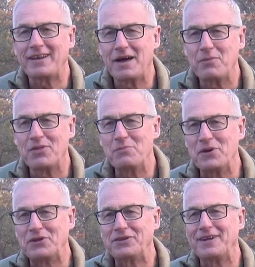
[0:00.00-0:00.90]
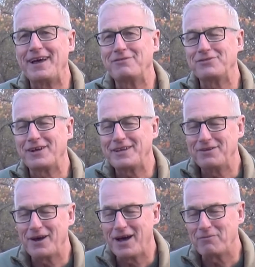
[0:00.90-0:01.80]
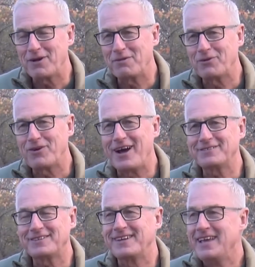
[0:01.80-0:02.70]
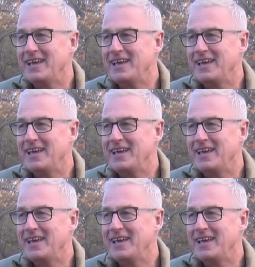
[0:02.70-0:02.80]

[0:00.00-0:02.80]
I'm in the middle, and I was lucky to come across, and